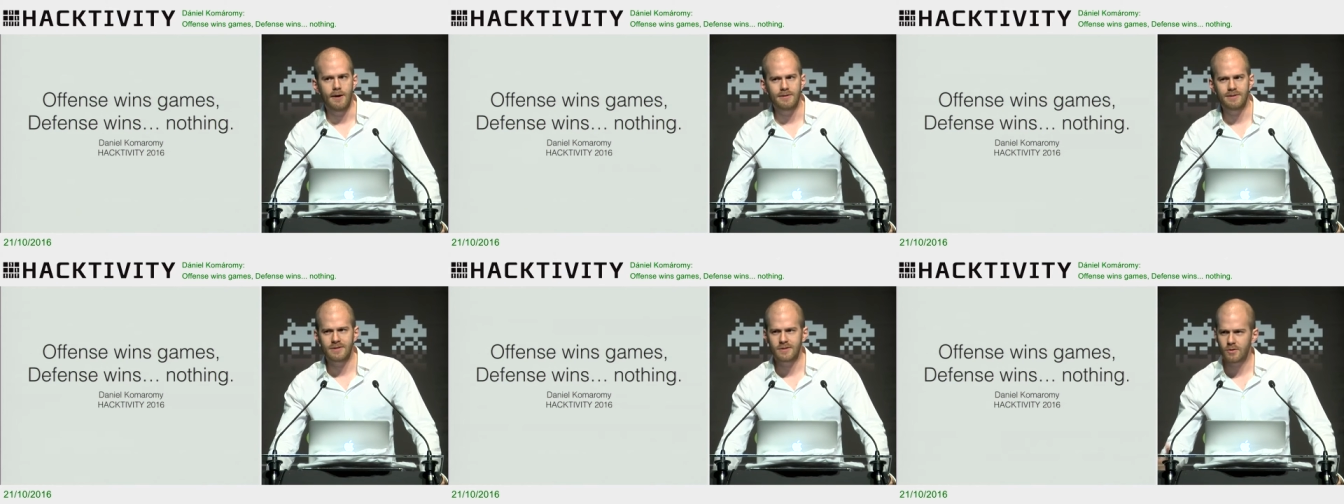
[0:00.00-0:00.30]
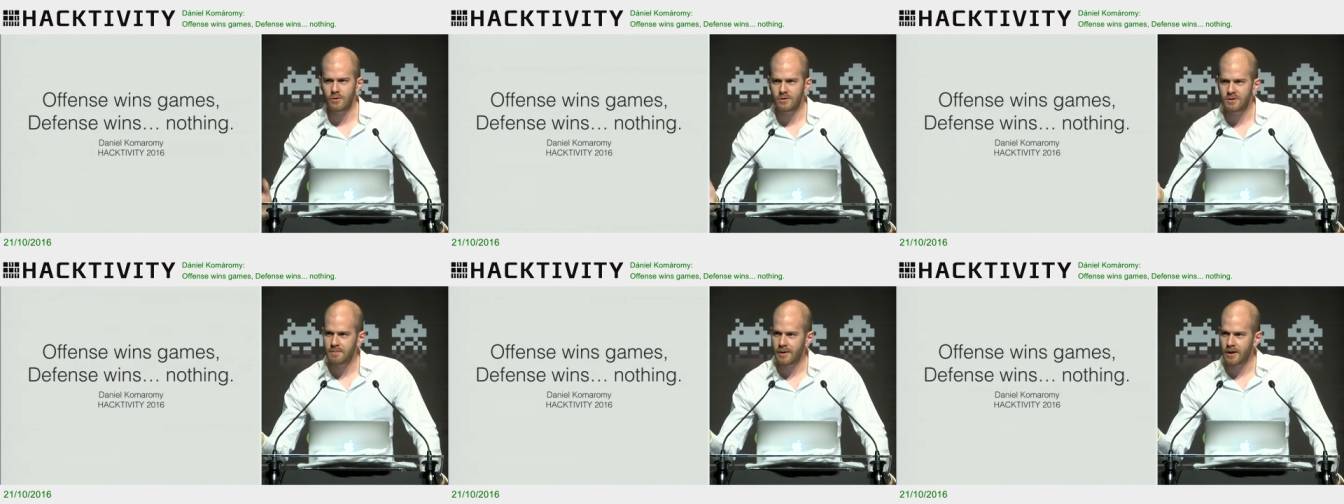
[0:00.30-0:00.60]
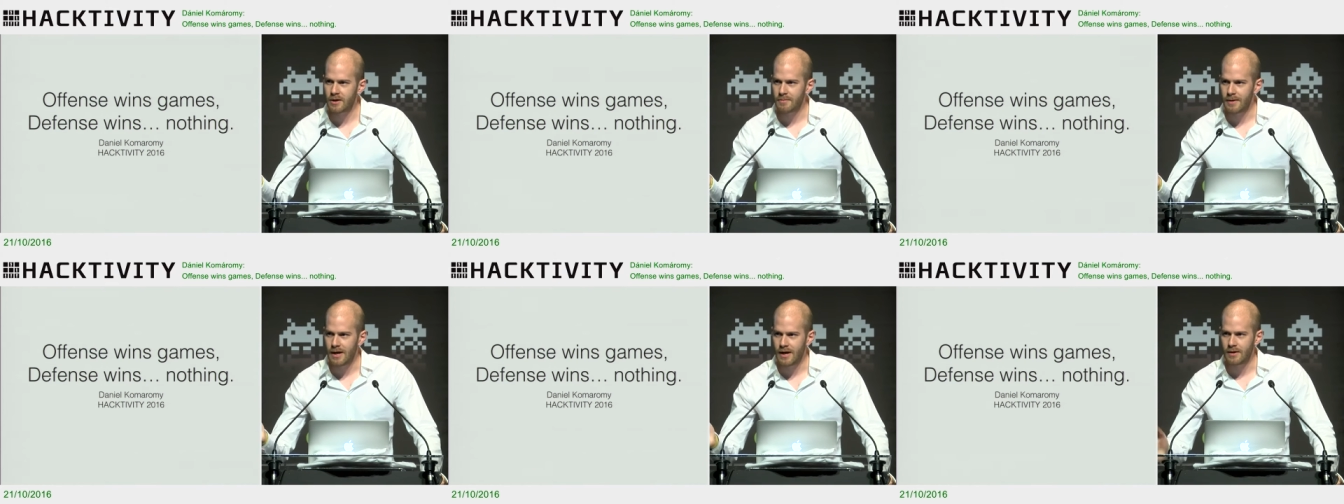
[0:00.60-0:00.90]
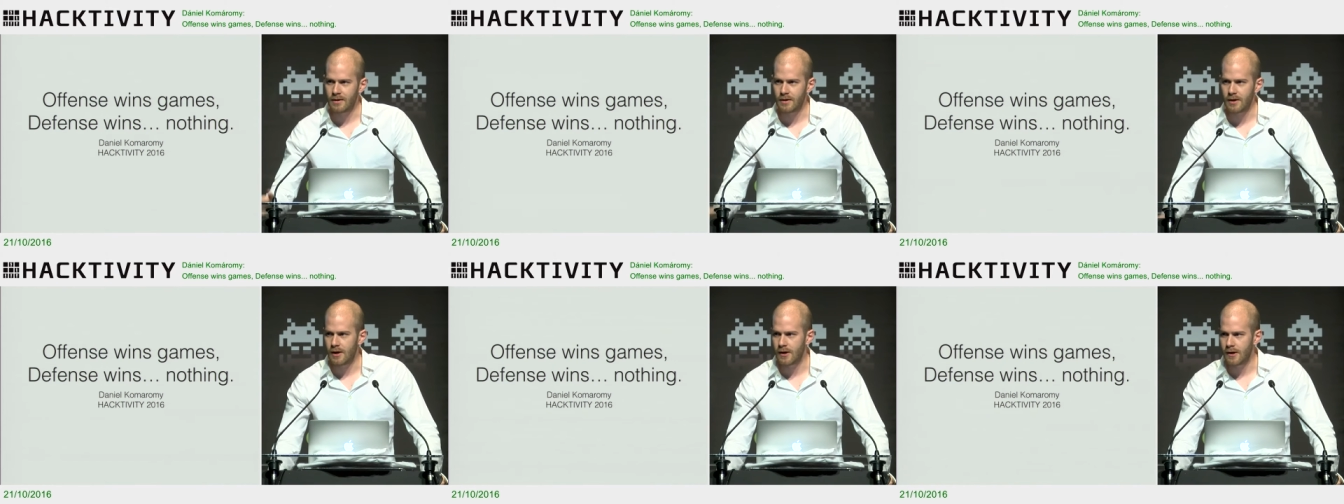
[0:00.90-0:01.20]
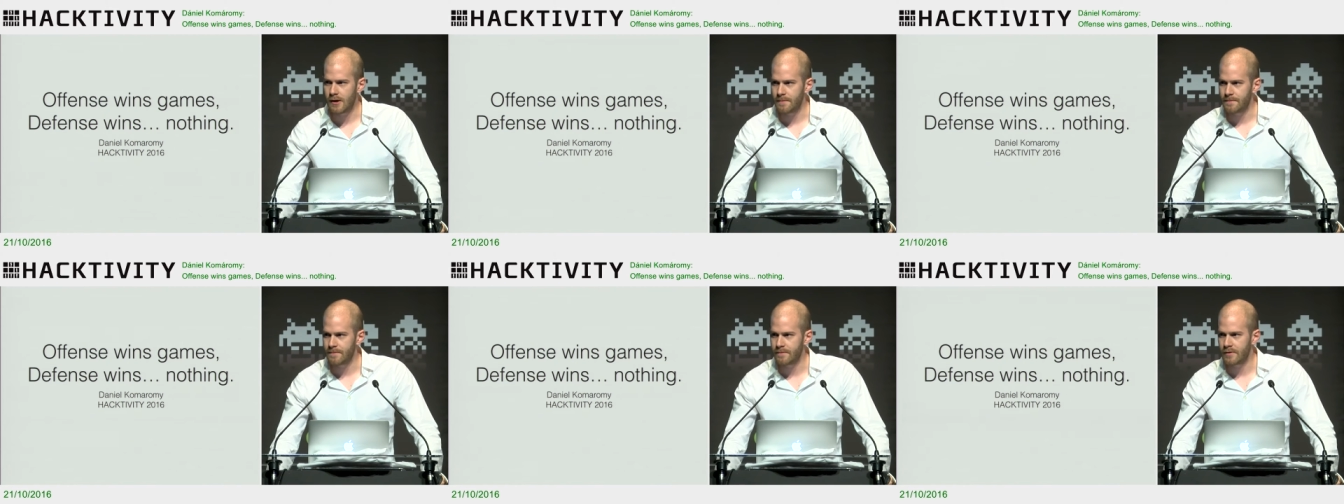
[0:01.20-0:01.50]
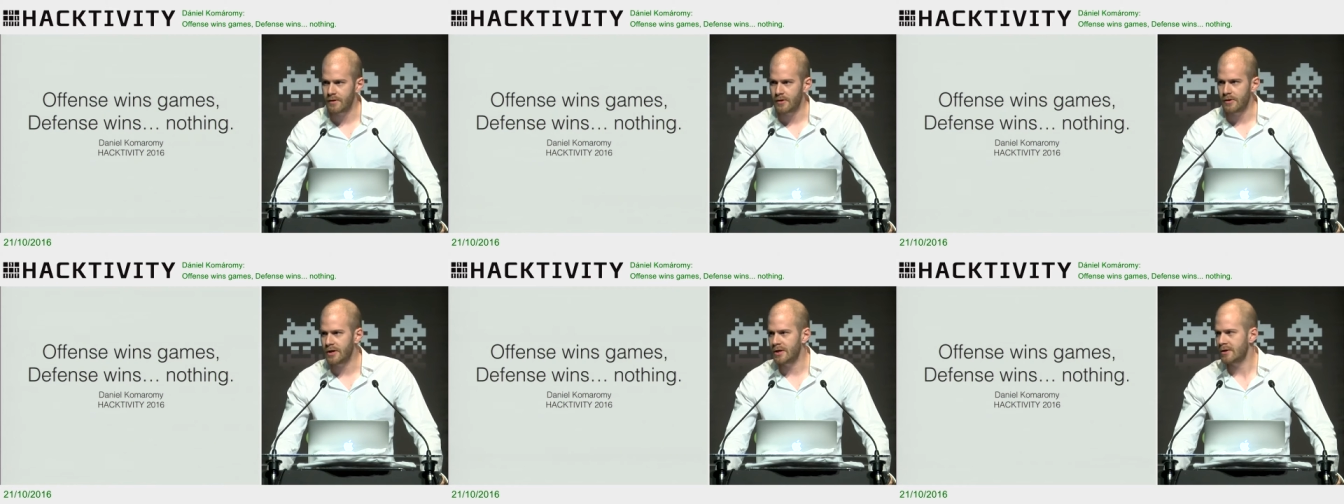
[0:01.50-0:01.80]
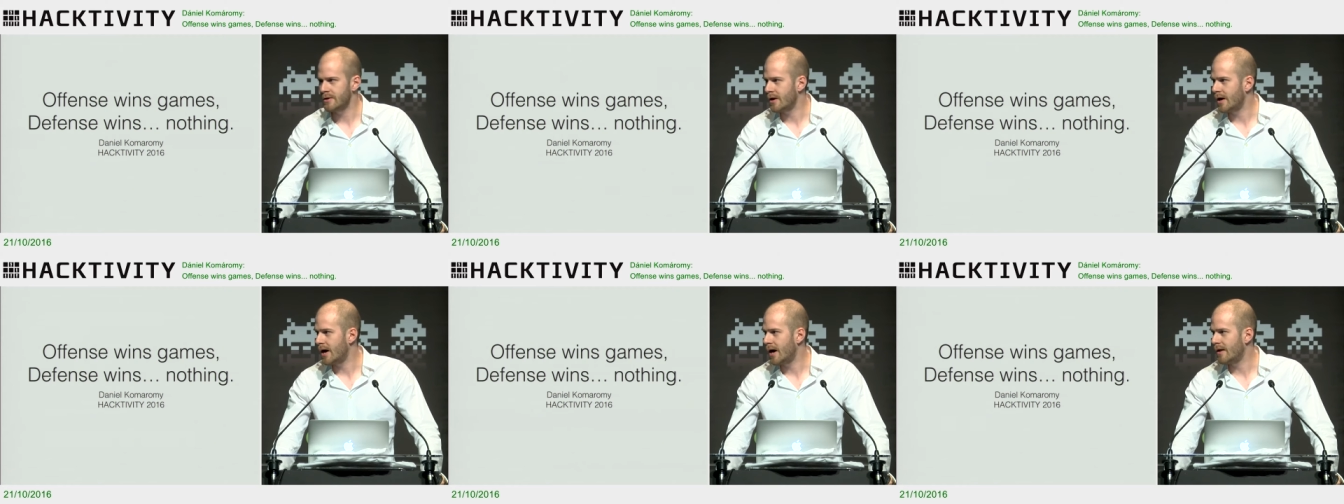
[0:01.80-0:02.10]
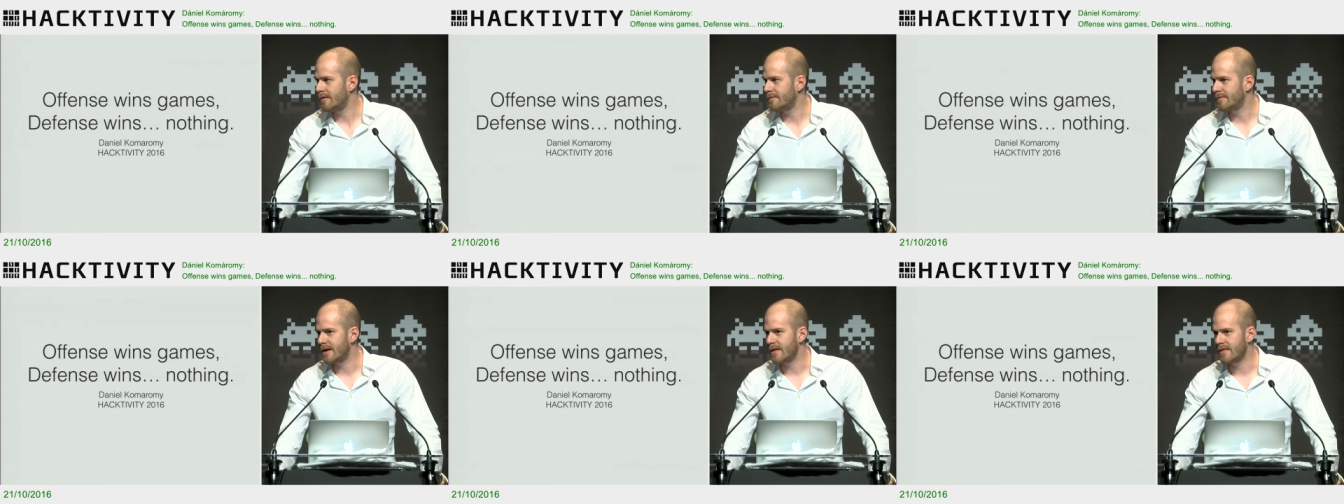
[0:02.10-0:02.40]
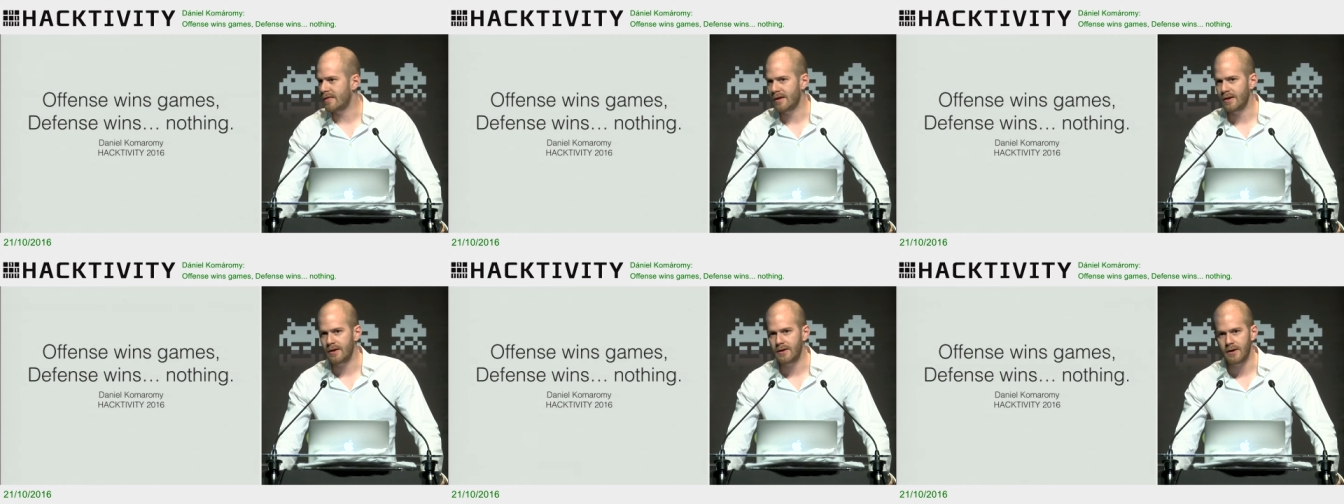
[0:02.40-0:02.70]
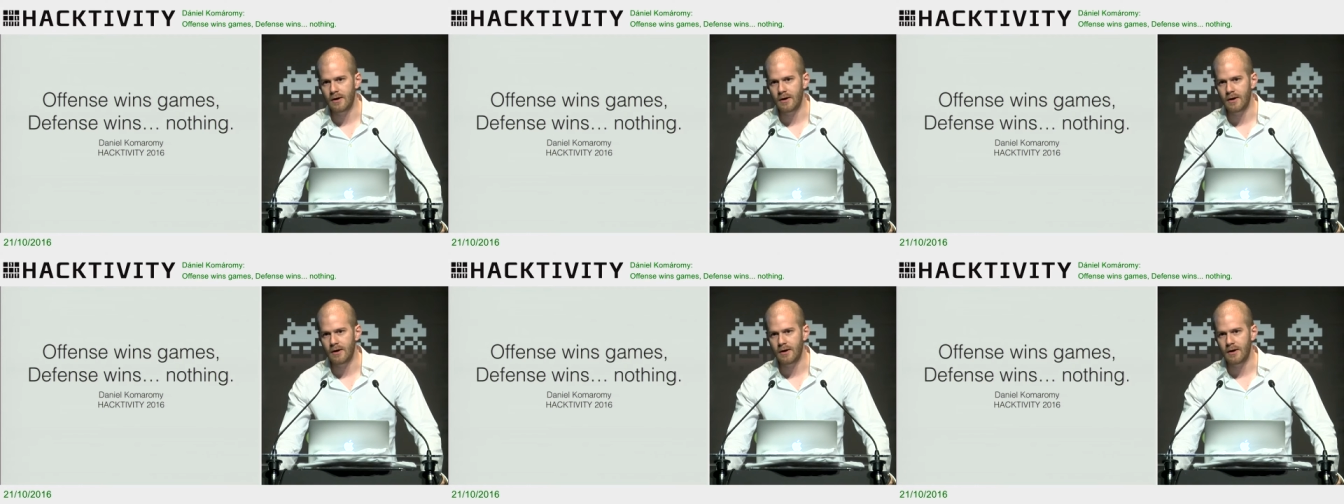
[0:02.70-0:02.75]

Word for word: This goes back about a year and a half, I think.